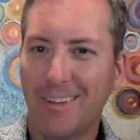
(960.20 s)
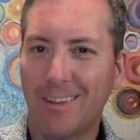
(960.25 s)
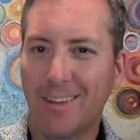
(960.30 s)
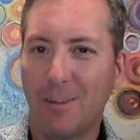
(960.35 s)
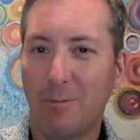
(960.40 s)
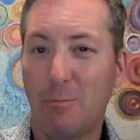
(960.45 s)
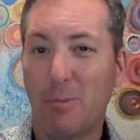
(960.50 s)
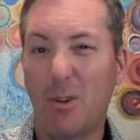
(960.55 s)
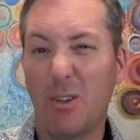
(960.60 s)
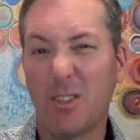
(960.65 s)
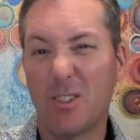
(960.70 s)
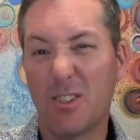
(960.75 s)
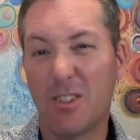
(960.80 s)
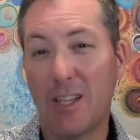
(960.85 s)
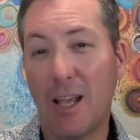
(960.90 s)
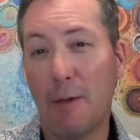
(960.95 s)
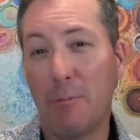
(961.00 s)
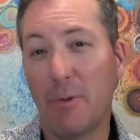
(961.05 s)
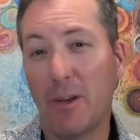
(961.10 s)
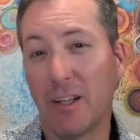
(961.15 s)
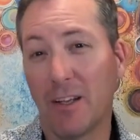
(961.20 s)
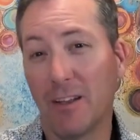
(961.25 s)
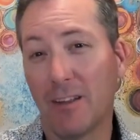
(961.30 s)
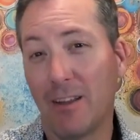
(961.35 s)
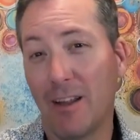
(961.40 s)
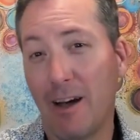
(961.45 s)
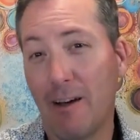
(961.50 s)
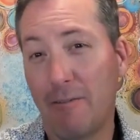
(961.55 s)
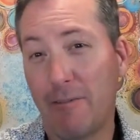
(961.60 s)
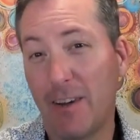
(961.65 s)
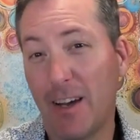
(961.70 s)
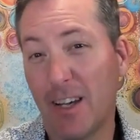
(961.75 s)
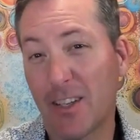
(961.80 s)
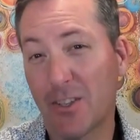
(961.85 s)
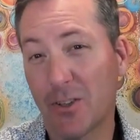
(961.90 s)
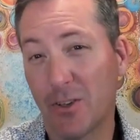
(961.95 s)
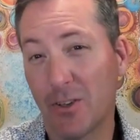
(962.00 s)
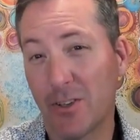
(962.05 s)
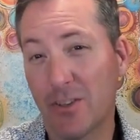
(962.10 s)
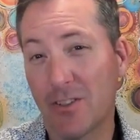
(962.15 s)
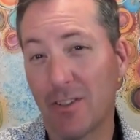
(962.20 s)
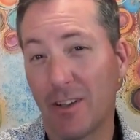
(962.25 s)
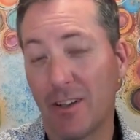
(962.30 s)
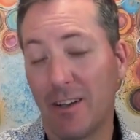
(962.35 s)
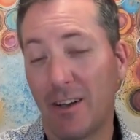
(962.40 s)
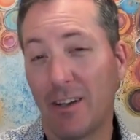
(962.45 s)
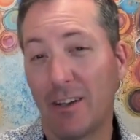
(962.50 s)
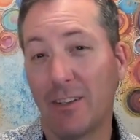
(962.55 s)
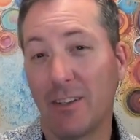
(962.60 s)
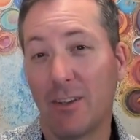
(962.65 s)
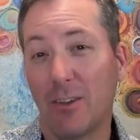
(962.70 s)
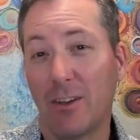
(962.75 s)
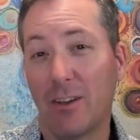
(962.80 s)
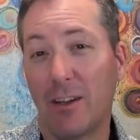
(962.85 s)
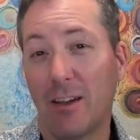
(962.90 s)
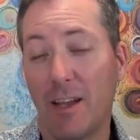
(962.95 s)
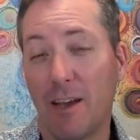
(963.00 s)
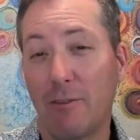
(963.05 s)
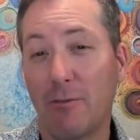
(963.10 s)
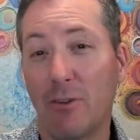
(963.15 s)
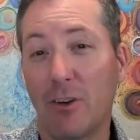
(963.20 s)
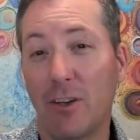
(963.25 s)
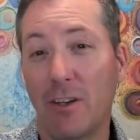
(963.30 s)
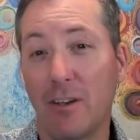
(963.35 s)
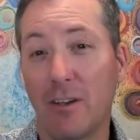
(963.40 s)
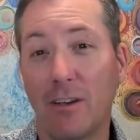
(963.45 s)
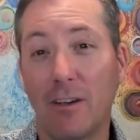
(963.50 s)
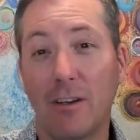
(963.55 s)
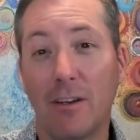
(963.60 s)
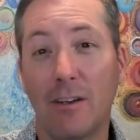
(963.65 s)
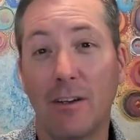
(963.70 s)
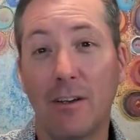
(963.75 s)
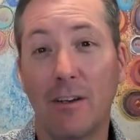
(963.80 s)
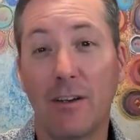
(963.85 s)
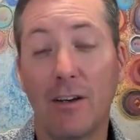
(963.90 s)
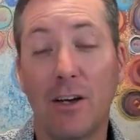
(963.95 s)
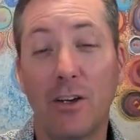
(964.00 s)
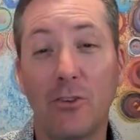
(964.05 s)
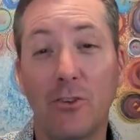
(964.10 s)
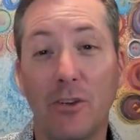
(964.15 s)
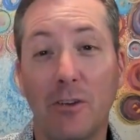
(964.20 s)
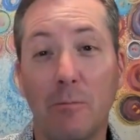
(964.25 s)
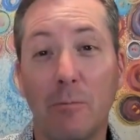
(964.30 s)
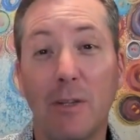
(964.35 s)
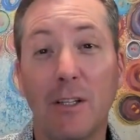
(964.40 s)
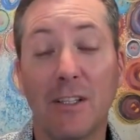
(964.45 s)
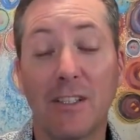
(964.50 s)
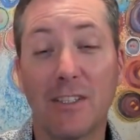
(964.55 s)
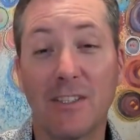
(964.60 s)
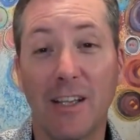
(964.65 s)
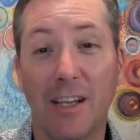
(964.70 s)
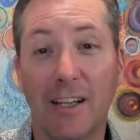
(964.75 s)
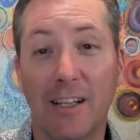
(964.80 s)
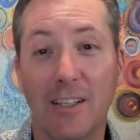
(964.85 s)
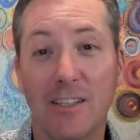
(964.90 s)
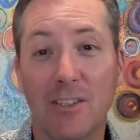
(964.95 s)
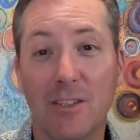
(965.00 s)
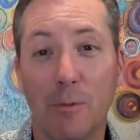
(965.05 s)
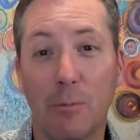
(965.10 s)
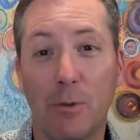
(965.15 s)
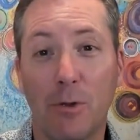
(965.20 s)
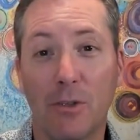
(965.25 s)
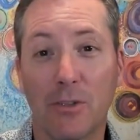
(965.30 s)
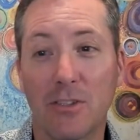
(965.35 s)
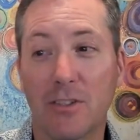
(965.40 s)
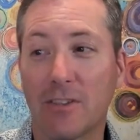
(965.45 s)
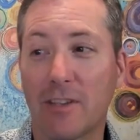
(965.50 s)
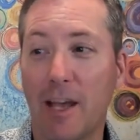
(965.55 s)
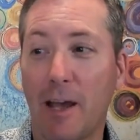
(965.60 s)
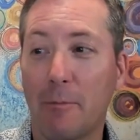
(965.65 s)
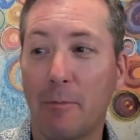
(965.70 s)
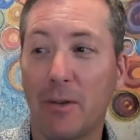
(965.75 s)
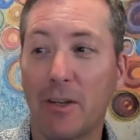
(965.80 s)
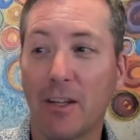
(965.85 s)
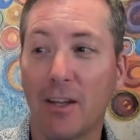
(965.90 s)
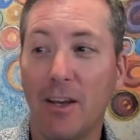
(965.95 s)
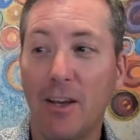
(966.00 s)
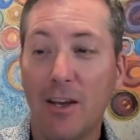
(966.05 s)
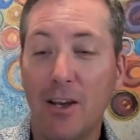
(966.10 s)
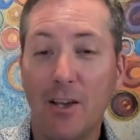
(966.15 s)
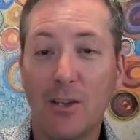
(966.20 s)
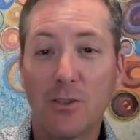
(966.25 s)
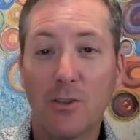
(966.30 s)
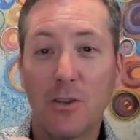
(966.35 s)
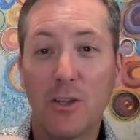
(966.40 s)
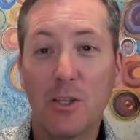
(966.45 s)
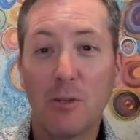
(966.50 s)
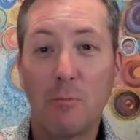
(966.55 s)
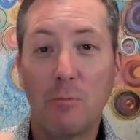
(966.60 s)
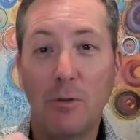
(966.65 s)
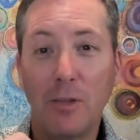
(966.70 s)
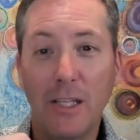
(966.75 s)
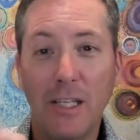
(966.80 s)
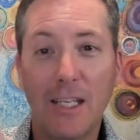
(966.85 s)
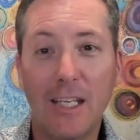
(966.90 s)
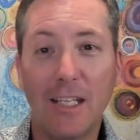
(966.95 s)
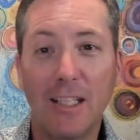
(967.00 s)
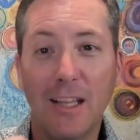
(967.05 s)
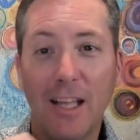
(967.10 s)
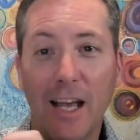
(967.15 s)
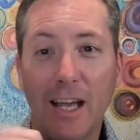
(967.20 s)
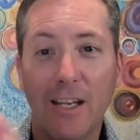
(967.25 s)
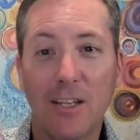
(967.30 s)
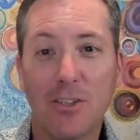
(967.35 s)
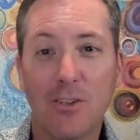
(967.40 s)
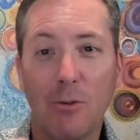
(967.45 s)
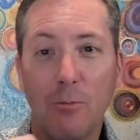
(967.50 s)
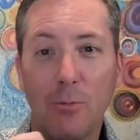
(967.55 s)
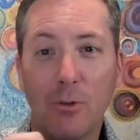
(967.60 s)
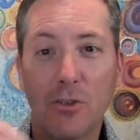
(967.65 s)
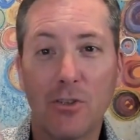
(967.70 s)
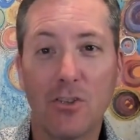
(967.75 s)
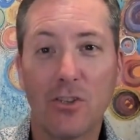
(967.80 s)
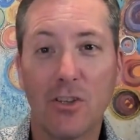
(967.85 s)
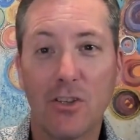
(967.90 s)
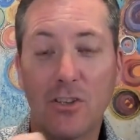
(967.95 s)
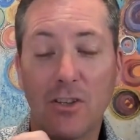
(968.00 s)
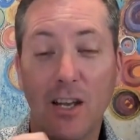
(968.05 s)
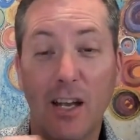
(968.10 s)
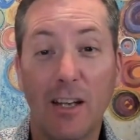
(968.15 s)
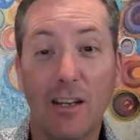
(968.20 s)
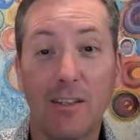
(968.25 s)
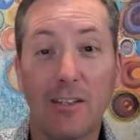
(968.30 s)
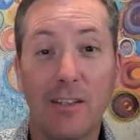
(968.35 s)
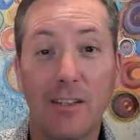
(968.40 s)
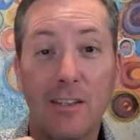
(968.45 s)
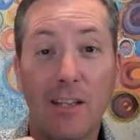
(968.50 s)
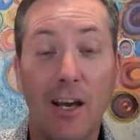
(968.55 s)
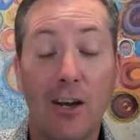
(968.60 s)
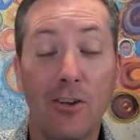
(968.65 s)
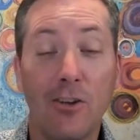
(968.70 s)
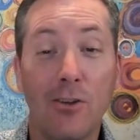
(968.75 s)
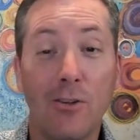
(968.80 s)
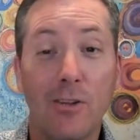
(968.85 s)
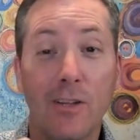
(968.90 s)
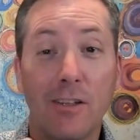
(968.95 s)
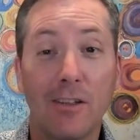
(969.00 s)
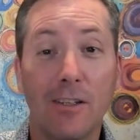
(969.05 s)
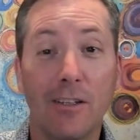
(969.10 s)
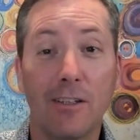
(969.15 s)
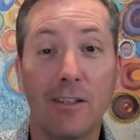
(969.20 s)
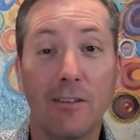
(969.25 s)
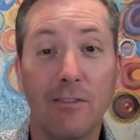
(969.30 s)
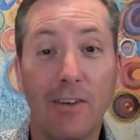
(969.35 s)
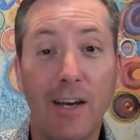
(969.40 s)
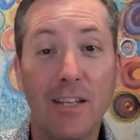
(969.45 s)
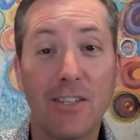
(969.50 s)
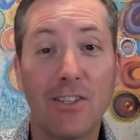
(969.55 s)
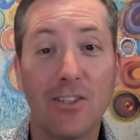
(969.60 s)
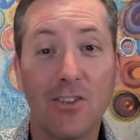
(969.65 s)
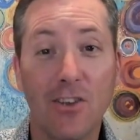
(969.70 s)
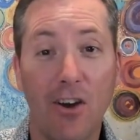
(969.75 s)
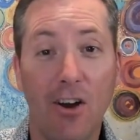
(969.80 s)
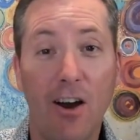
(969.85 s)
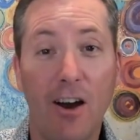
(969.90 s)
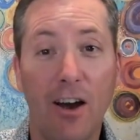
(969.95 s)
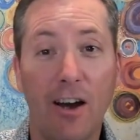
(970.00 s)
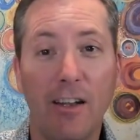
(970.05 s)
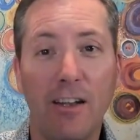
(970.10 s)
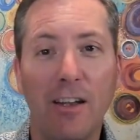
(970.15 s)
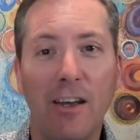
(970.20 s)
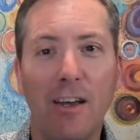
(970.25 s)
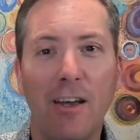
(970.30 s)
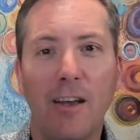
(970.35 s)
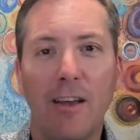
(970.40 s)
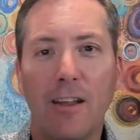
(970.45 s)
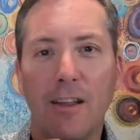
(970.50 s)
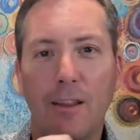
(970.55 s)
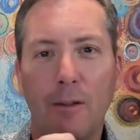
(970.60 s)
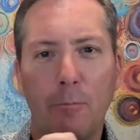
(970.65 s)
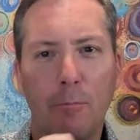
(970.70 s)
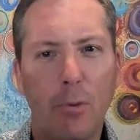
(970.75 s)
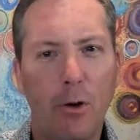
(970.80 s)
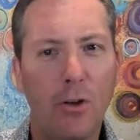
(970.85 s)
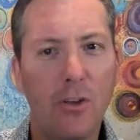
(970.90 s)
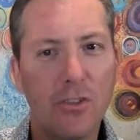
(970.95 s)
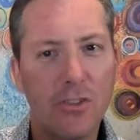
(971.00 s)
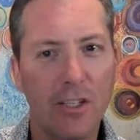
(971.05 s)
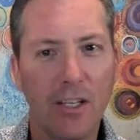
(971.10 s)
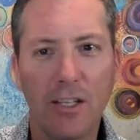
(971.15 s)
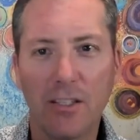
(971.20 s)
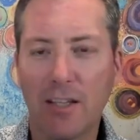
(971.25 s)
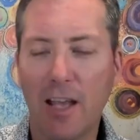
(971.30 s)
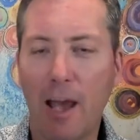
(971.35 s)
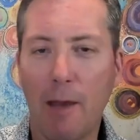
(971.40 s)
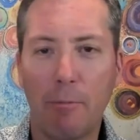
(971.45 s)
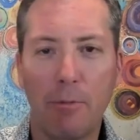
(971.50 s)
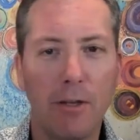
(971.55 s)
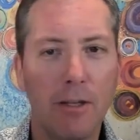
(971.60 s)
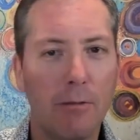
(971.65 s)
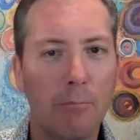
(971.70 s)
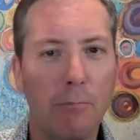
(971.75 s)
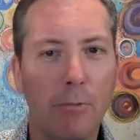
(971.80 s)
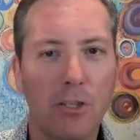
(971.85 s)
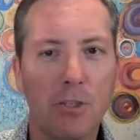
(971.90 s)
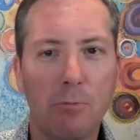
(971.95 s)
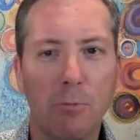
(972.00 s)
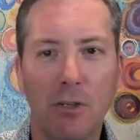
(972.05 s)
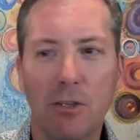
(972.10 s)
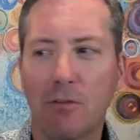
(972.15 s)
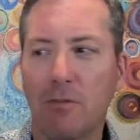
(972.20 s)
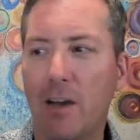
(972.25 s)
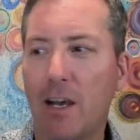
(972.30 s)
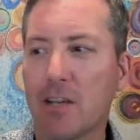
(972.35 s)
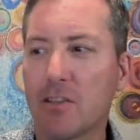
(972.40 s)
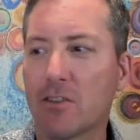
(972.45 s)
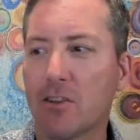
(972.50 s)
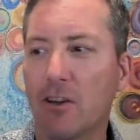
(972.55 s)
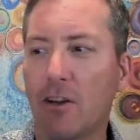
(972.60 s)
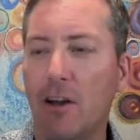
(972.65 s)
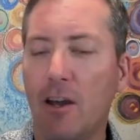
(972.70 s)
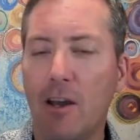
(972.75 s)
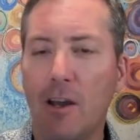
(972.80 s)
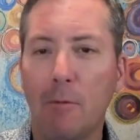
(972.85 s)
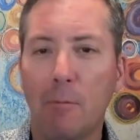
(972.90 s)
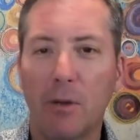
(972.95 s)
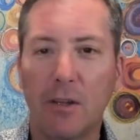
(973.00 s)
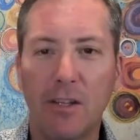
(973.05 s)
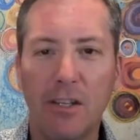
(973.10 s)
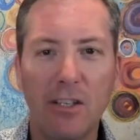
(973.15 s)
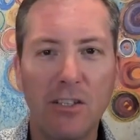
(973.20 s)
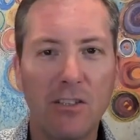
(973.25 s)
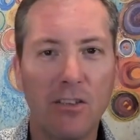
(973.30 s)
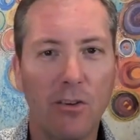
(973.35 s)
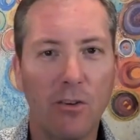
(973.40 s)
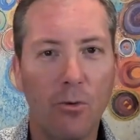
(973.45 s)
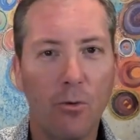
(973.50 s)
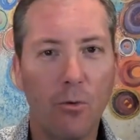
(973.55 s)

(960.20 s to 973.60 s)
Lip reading: the pulse is happening a lot faster. It's on every 100 milliseconds the pulse is happening. So this blinking light is almost just kind of to tell you that the device is on. The pulsing is happening much, much faster. But this